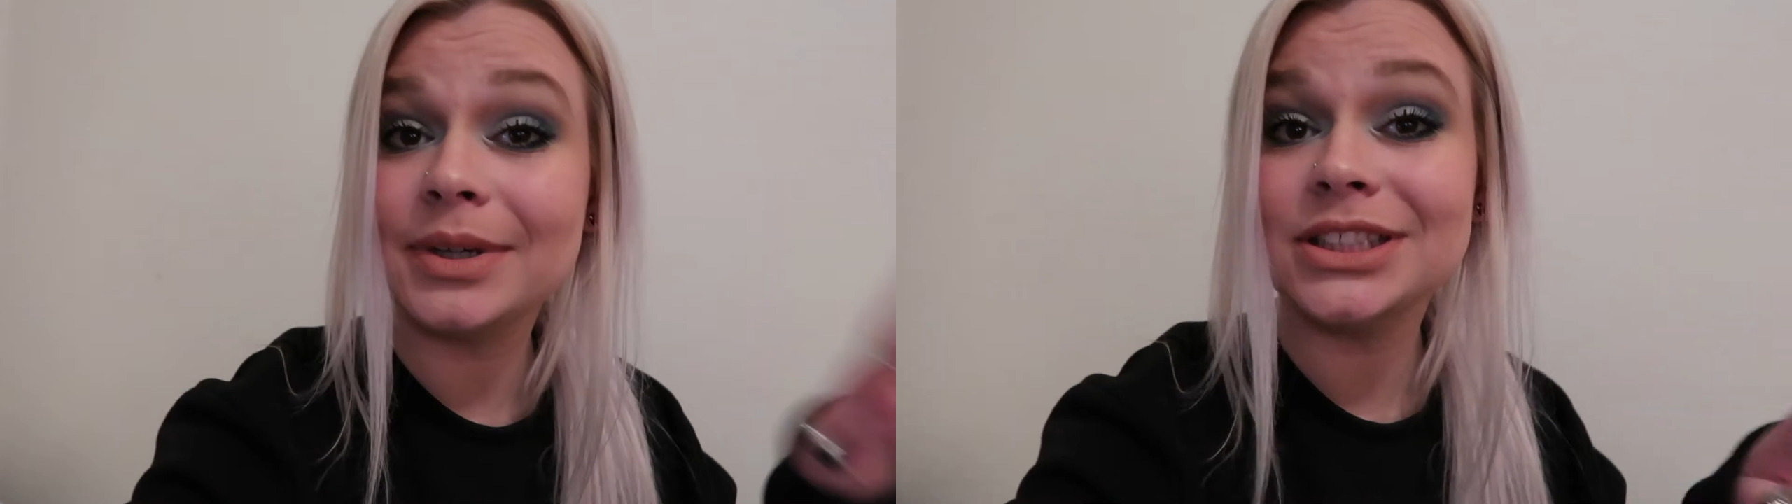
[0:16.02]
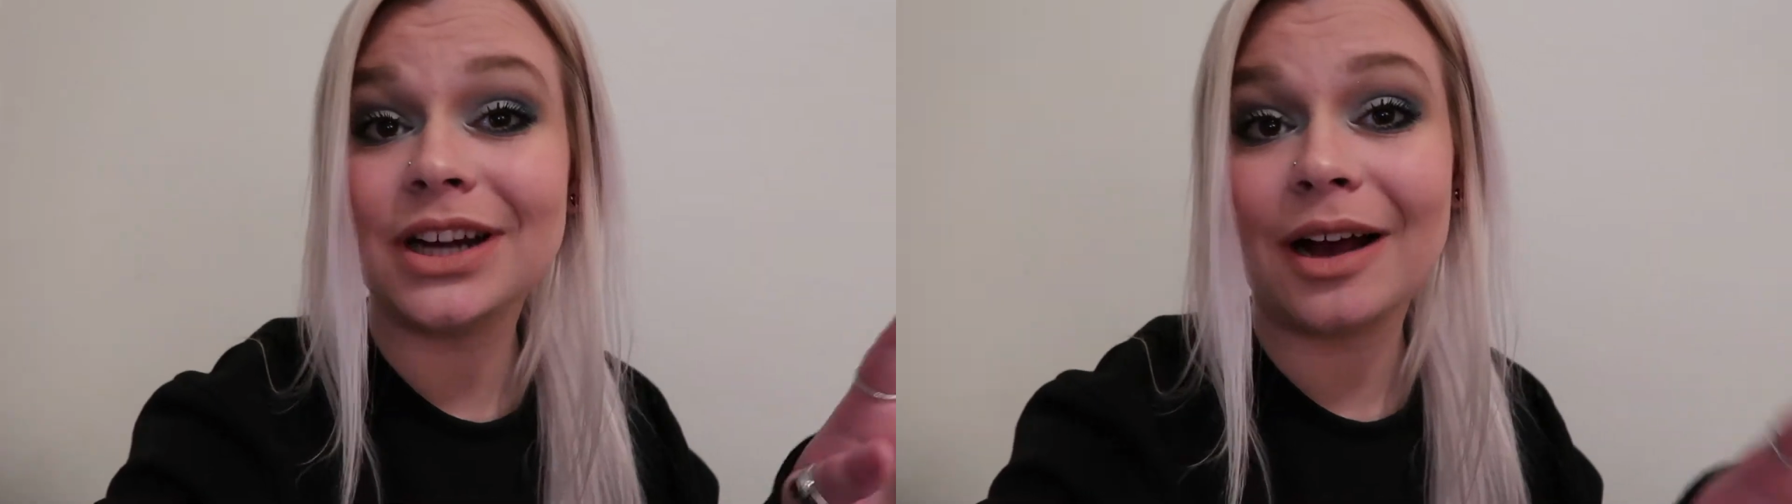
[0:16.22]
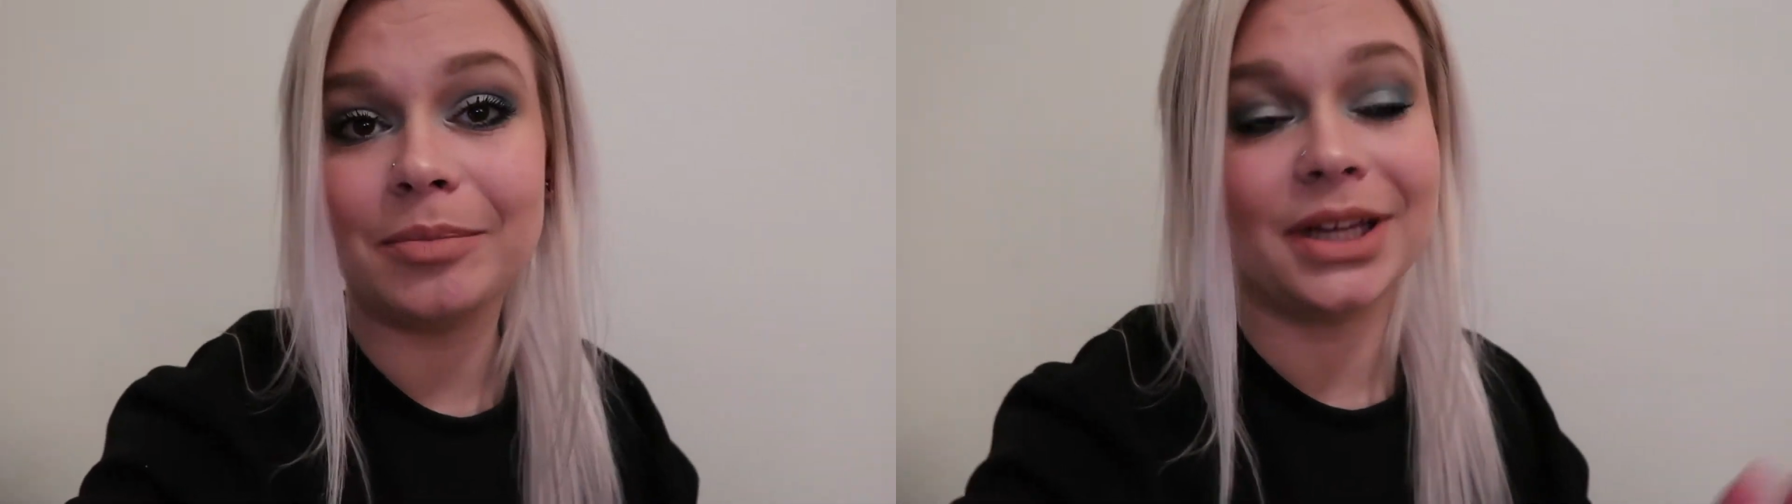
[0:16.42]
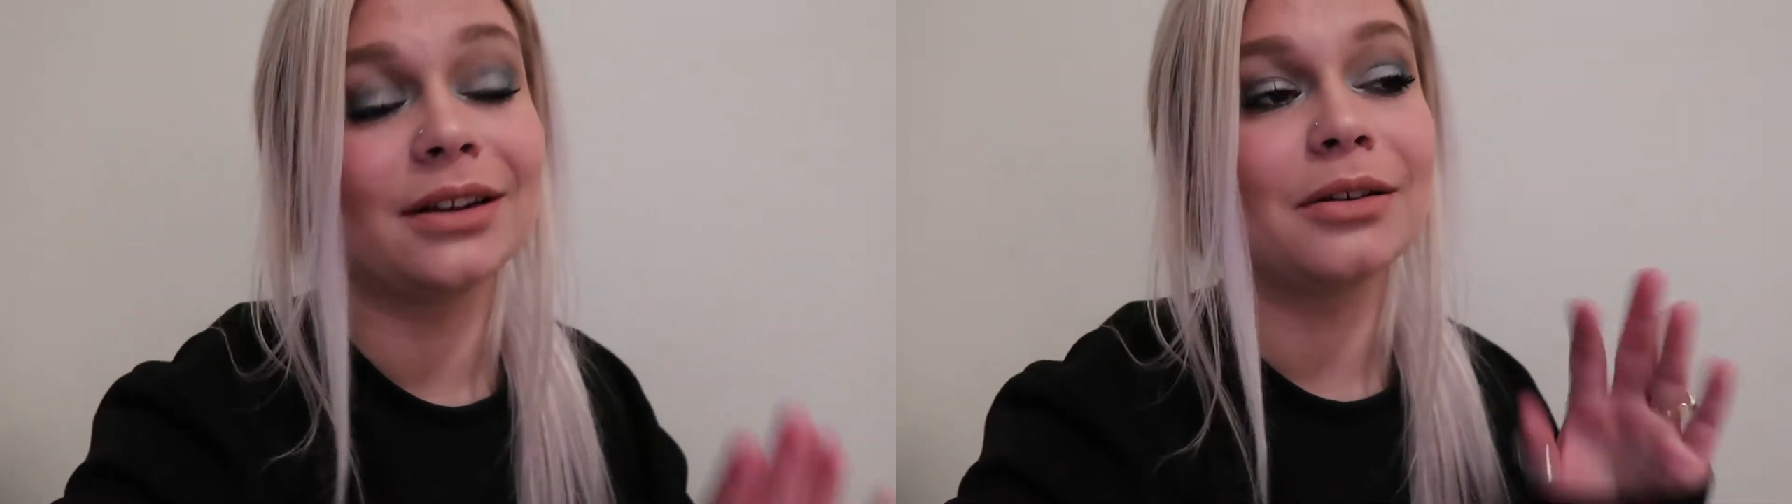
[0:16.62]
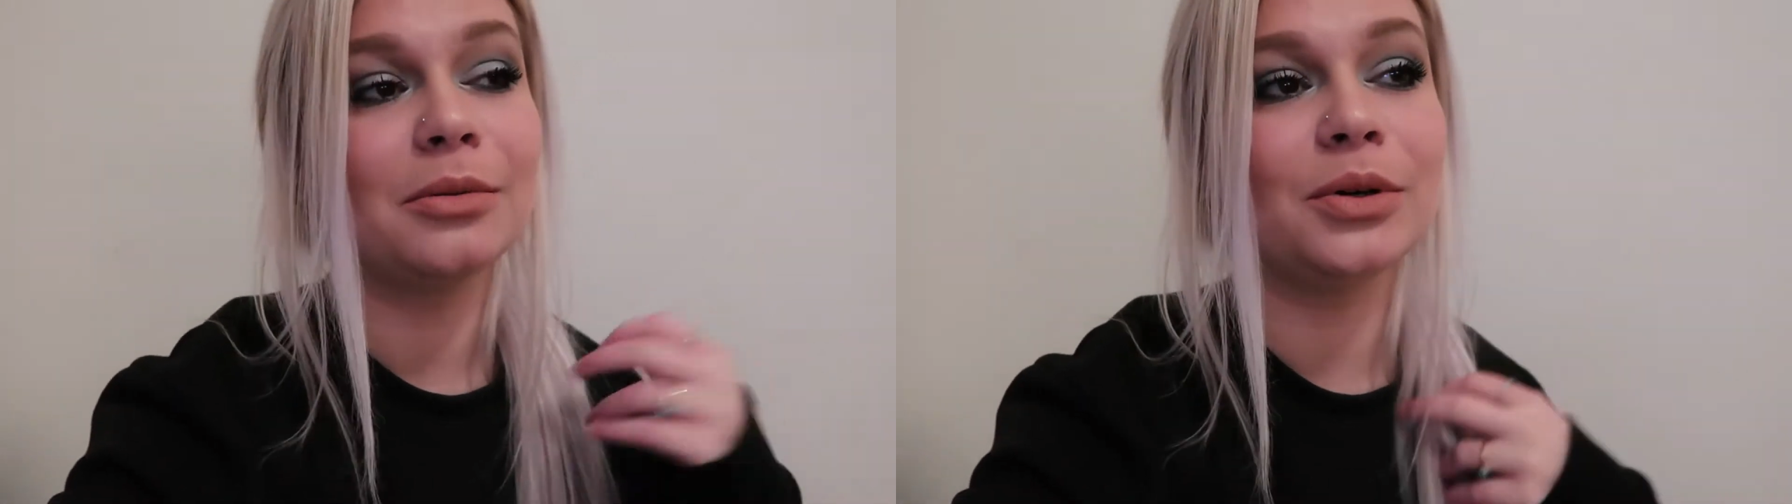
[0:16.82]
bit choppy
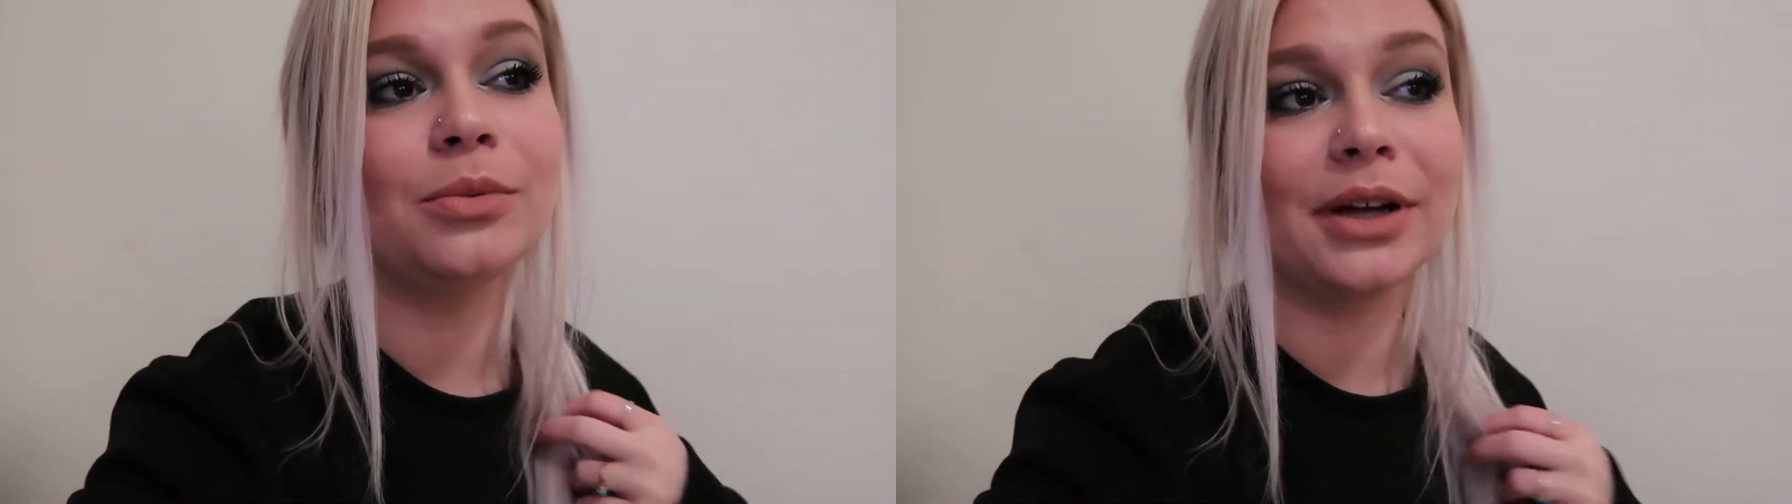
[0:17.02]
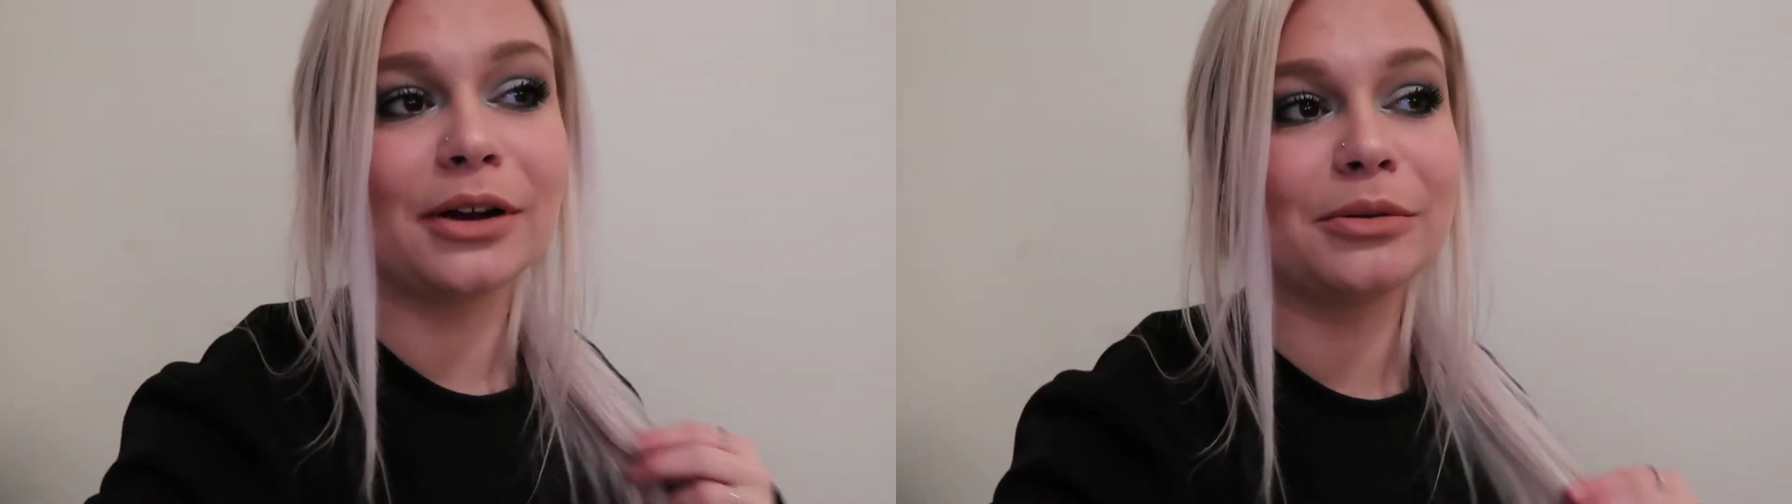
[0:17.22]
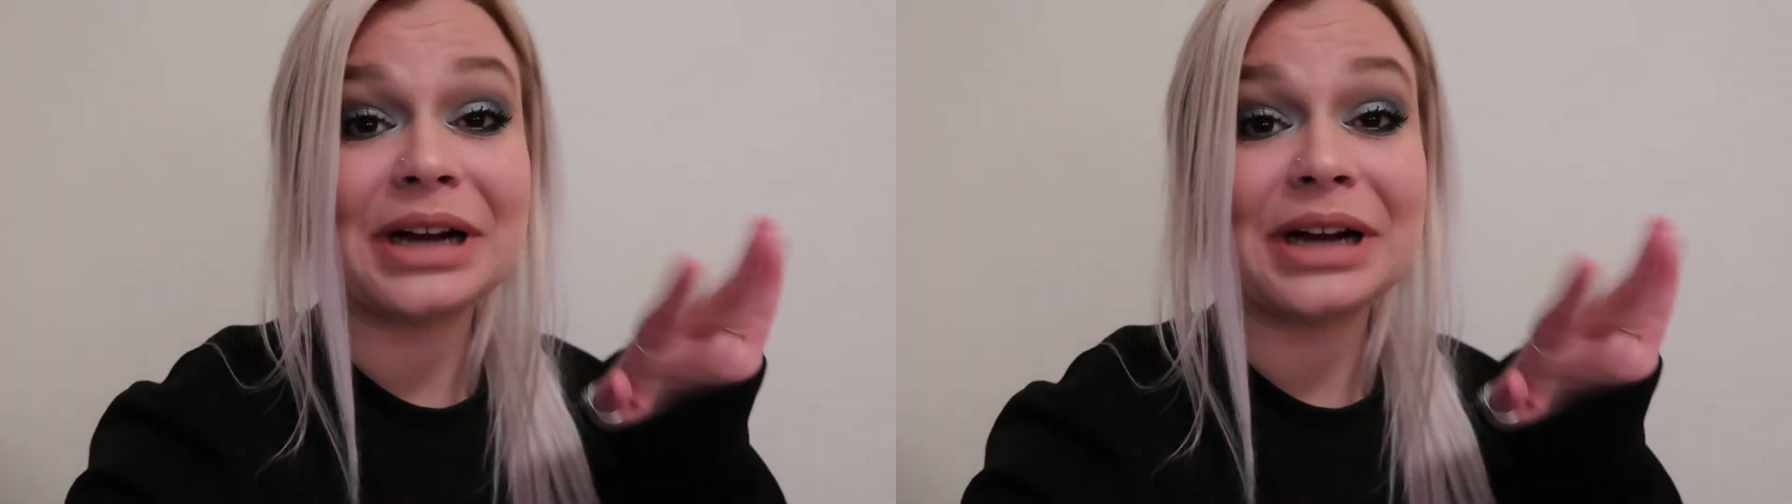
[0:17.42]
and a little bit weird.